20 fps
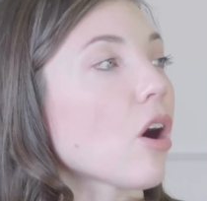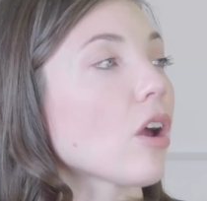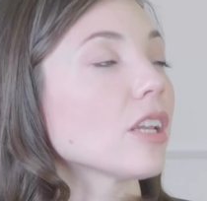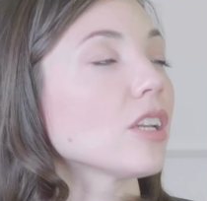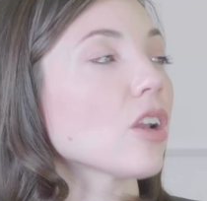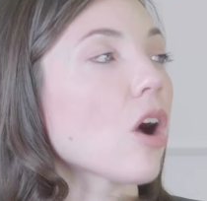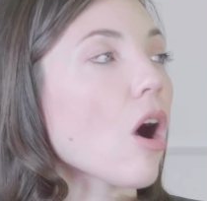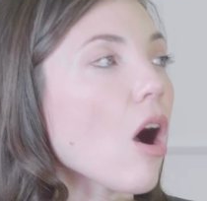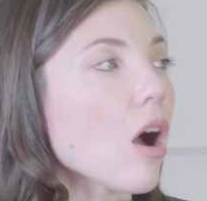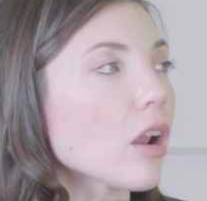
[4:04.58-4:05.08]
on
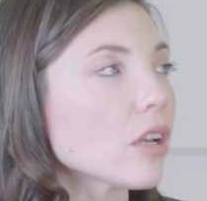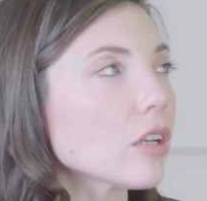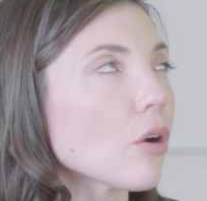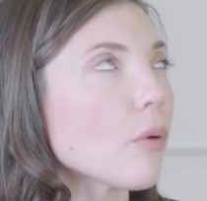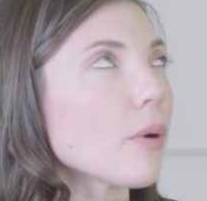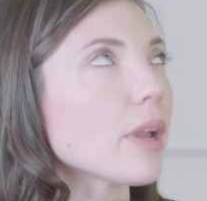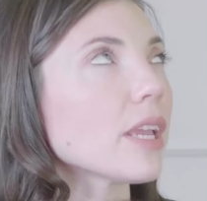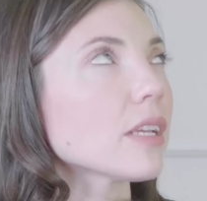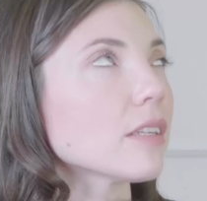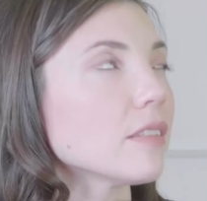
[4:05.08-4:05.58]
an
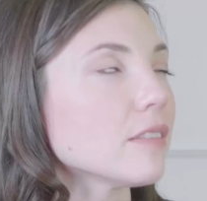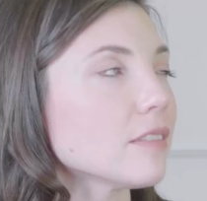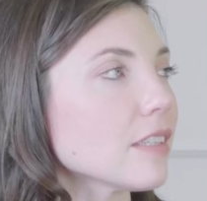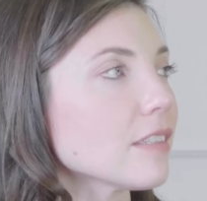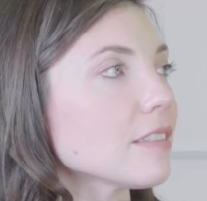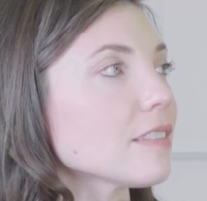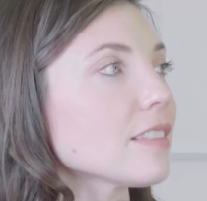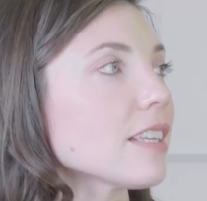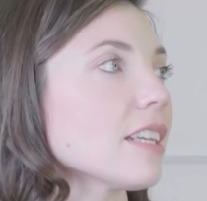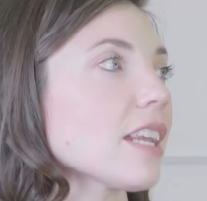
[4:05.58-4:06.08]
ongoing,
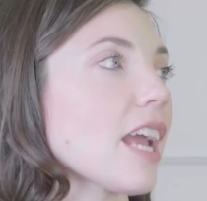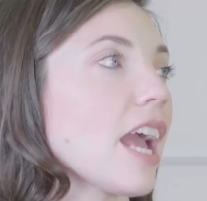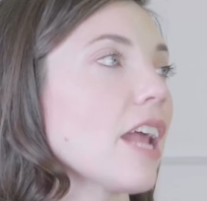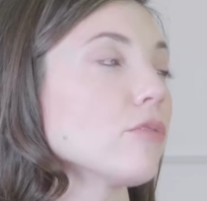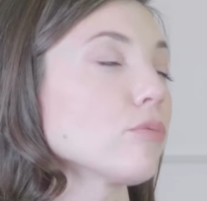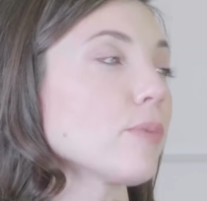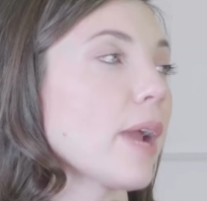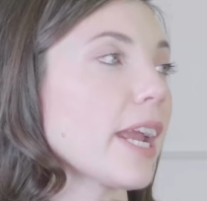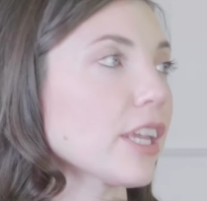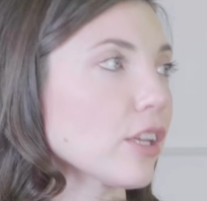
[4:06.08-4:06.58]
consistent,
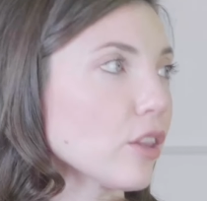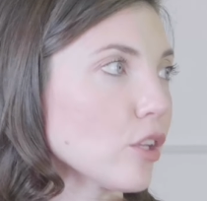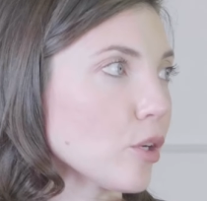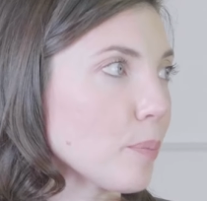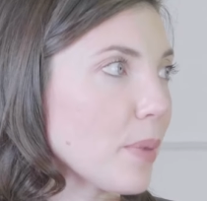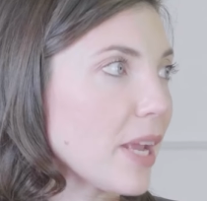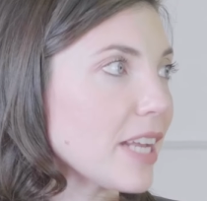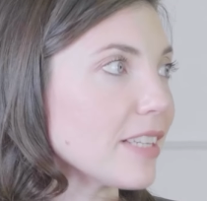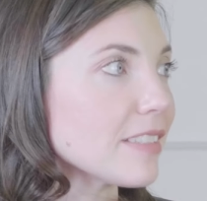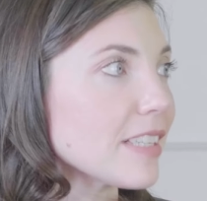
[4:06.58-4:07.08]
and regular
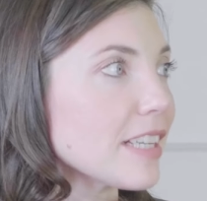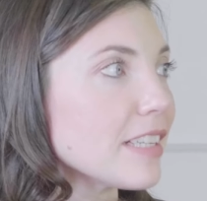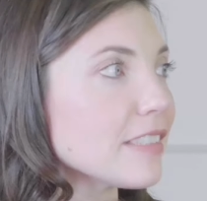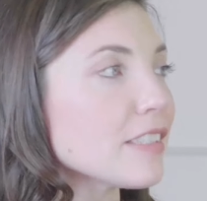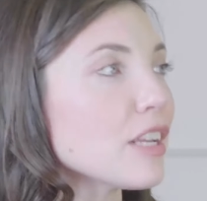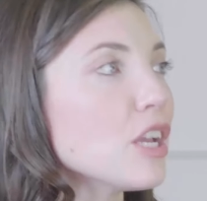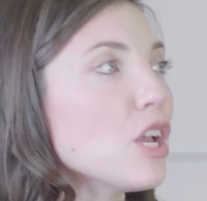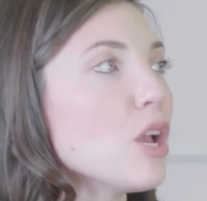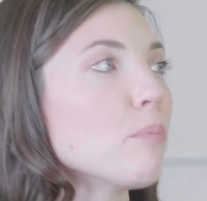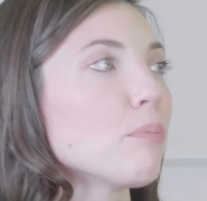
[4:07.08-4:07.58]

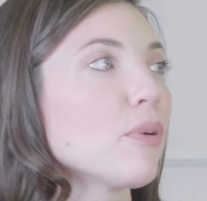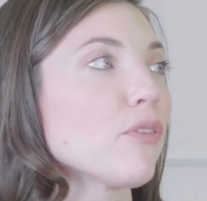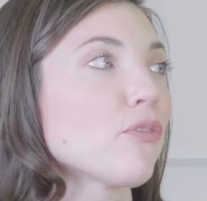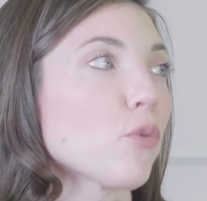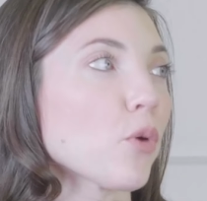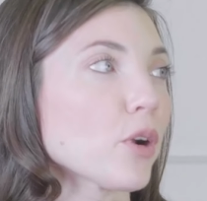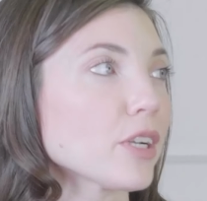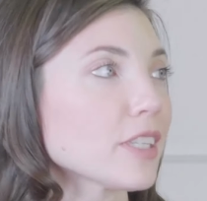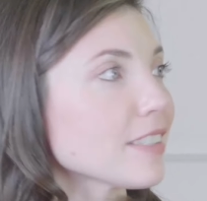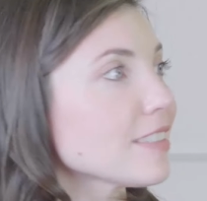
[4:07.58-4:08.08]
basis
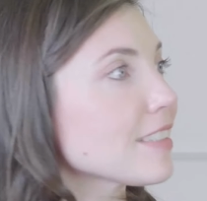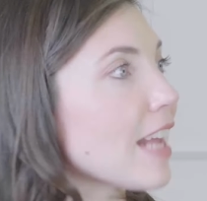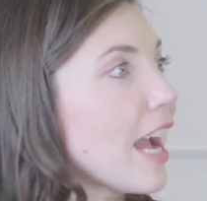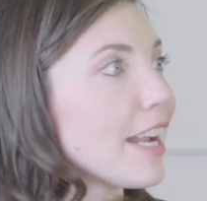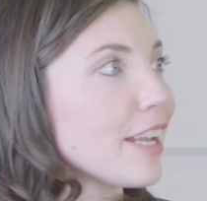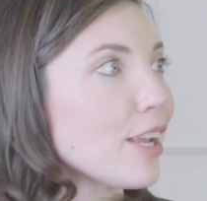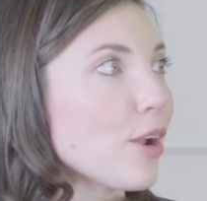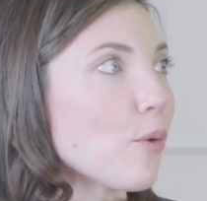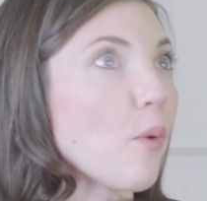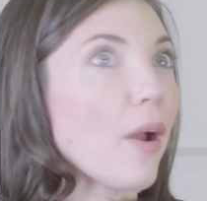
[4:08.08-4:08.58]
before
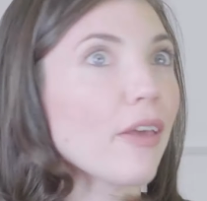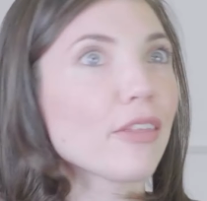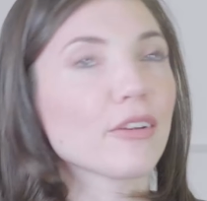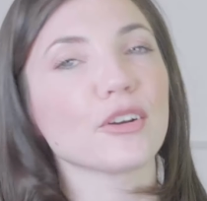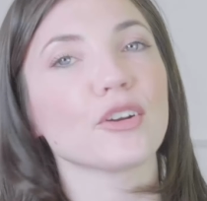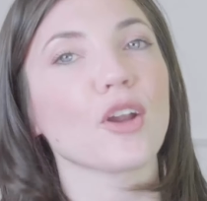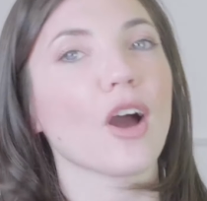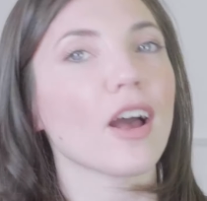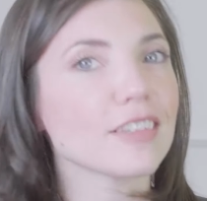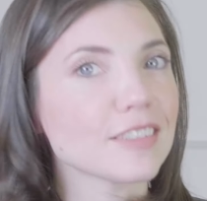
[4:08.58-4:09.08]
deciding whether
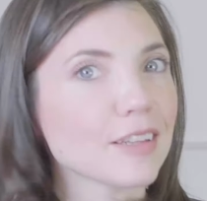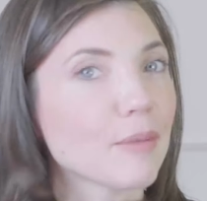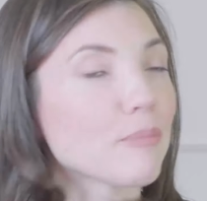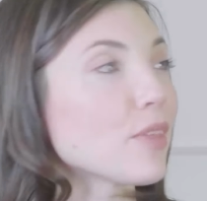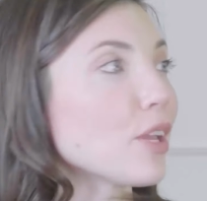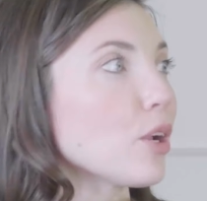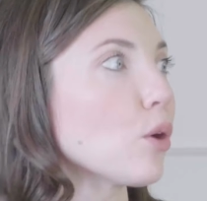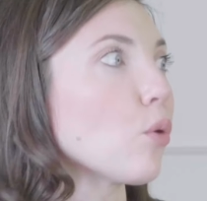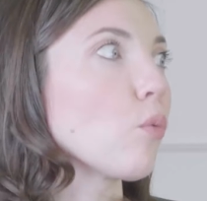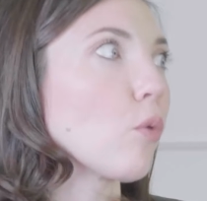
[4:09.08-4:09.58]
or not
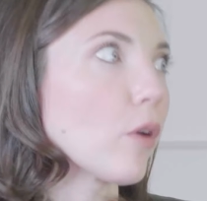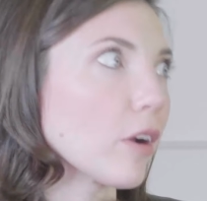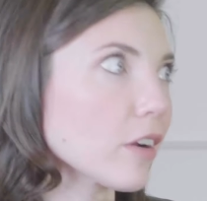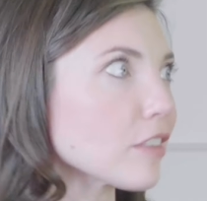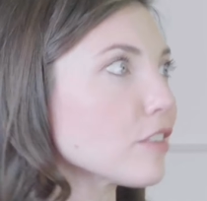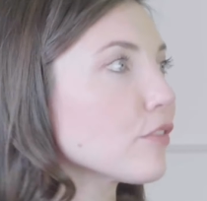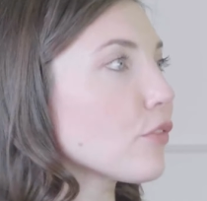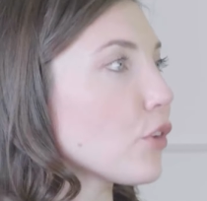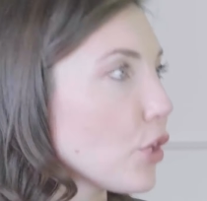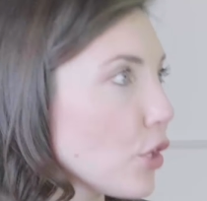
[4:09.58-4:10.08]
something
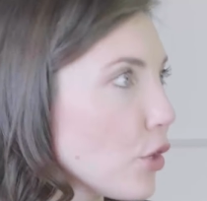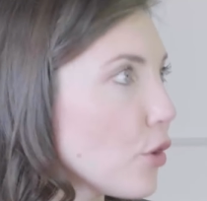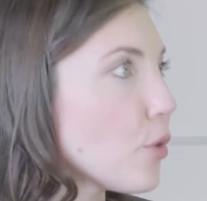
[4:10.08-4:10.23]
works for you.